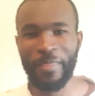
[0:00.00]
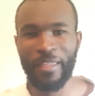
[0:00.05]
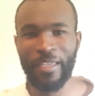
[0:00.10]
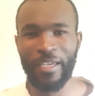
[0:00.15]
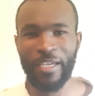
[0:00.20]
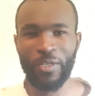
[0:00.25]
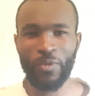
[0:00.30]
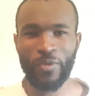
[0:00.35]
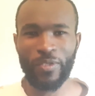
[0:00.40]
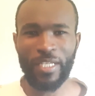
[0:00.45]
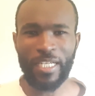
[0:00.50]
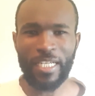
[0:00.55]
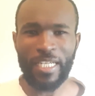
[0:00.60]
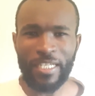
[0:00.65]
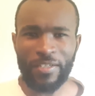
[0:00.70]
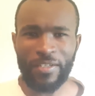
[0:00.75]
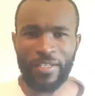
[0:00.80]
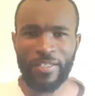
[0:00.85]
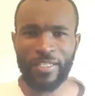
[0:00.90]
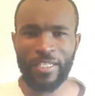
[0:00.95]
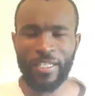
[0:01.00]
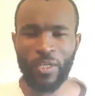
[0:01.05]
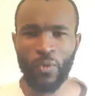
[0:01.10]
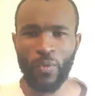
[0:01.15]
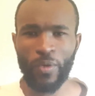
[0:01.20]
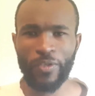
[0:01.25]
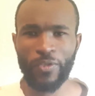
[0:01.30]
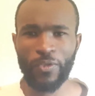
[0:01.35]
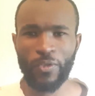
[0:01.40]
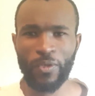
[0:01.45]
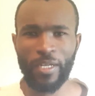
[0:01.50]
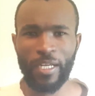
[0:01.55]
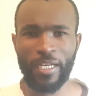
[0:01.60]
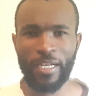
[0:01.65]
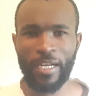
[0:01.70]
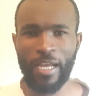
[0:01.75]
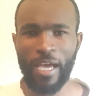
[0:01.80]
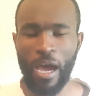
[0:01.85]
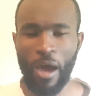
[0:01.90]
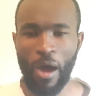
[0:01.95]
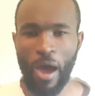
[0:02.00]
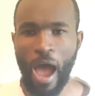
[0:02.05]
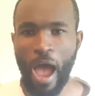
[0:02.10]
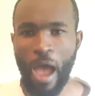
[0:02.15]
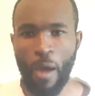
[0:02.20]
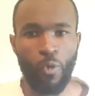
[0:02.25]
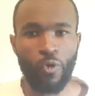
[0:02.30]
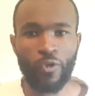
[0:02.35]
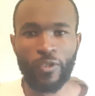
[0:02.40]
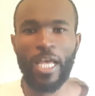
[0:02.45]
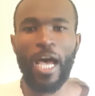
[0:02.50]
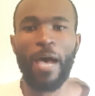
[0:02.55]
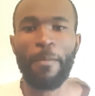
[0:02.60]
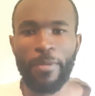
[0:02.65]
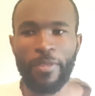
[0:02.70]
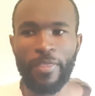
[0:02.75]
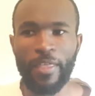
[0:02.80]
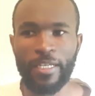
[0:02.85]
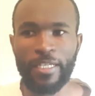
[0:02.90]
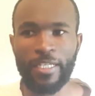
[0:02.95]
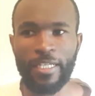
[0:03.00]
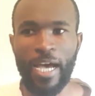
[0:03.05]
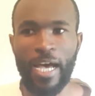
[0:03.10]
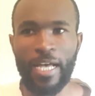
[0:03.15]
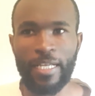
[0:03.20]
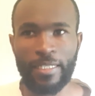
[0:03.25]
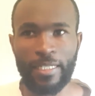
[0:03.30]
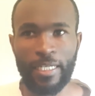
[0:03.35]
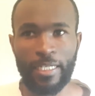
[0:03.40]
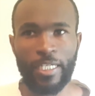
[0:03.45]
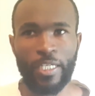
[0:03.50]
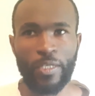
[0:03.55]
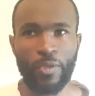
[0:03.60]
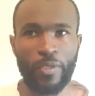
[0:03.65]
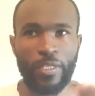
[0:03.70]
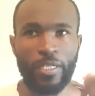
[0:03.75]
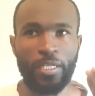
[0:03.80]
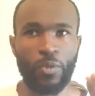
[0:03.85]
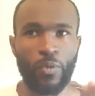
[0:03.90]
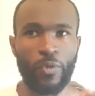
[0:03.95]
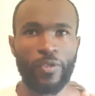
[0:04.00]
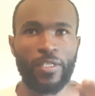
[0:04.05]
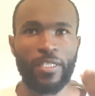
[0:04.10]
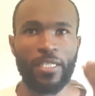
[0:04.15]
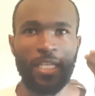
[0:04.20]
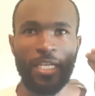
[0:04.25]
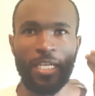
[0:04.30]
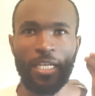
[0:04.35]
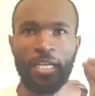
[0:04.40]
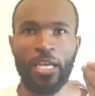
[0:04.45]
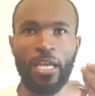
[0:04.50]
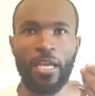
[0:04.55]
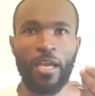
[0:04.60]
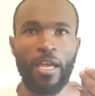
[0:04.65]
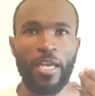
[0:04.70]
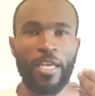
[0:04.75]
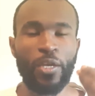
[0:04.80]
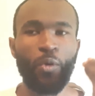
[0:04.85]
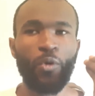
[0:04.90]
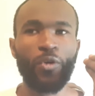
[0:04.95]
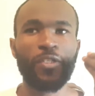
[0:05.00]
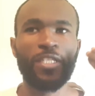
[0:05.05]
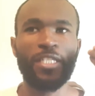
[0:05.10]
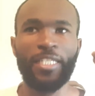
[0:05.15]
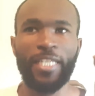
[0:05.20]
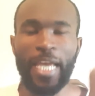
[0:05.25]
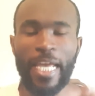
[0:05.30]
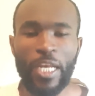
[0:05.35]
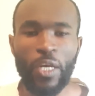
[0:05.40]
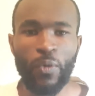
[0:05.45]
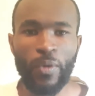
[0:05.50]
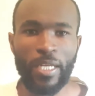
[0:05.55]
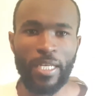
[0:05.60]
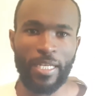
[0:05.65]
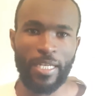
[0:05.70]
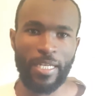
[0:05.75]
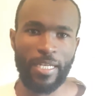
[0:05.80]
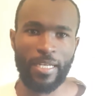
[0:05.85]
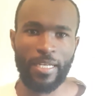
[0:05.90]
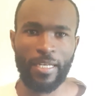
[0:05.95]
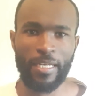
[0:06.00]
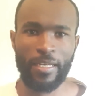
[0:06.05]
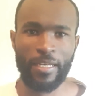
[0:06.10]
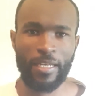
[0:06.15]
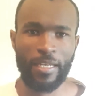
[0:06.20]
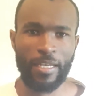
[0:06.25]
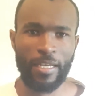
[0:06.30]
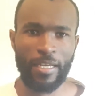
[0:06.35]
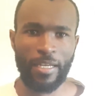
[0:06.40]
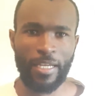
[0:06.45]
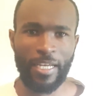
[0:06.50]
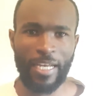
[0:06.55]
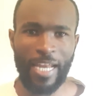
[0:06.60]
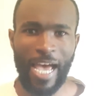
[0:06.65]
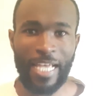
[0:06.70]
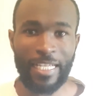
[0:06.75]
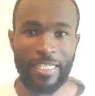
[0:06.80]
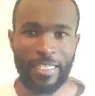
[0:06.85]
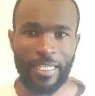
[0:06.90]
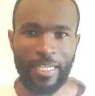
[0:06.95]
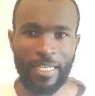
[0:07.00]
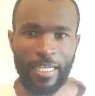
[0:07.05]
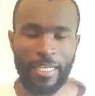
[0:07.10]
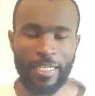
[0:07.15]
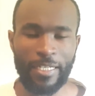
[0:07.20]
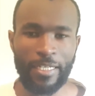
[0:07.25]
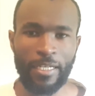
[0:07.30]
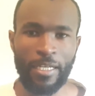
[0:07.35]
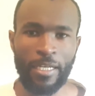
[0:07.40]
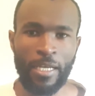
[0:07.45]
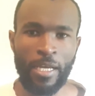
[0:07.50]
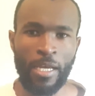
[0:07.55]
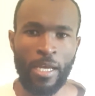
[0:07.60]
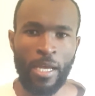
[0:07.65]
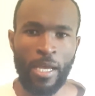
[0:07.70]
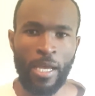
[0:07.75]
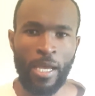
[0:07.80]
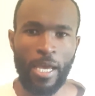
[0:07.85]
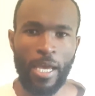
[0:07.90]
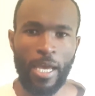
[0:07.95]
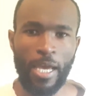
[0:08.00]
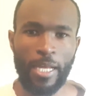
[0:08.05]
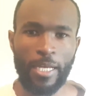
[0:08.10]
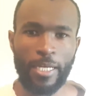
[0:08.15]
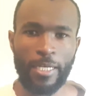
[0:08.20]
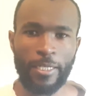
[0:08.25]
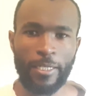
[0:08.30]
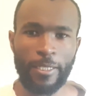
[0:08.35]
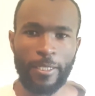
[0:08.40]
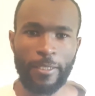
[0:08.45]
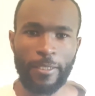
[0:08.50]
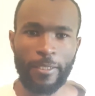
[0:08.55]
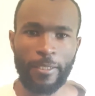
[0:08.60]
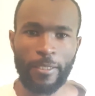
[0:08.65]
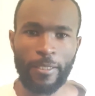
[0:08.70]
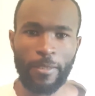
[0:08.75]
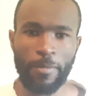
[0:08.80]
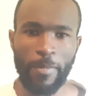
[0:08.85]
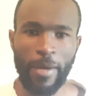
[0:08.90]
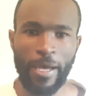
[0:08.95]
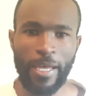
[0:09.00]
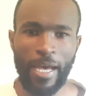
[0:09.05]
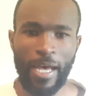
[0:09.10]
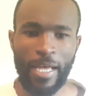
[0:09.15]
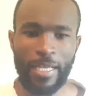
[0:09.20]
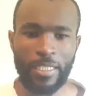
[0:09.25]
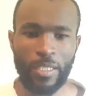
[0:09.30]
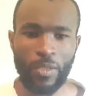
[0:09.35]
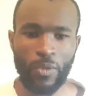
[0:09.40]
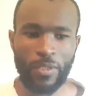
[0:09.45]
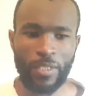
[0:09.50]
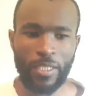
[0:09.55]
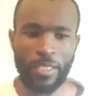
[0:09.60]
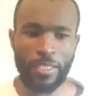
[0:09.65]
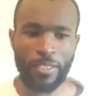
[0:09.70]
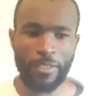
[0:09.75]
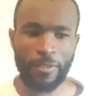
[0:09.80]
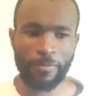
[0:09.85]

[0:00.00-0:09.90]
it was an interesting question, and I was happy that he asked, and he was genuine in asking it. And my answer was that